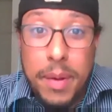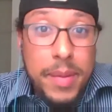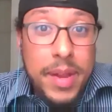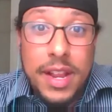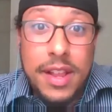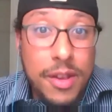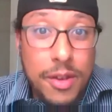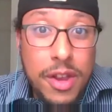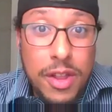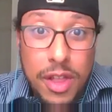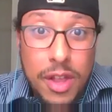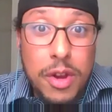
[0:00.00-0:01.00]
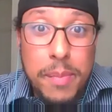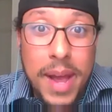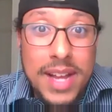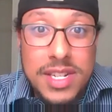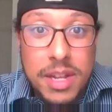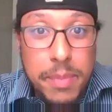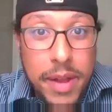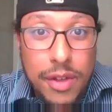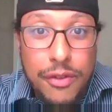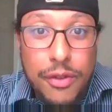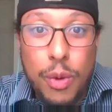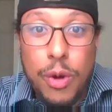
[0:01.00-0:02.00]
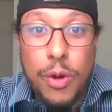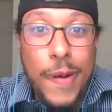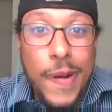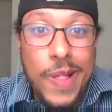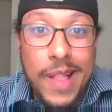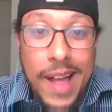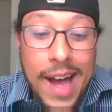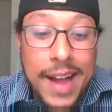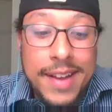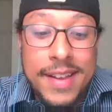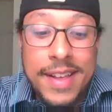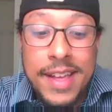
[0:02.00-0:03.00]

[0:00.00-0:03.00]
I mean, you'd imagine he'd be on the floor a lot,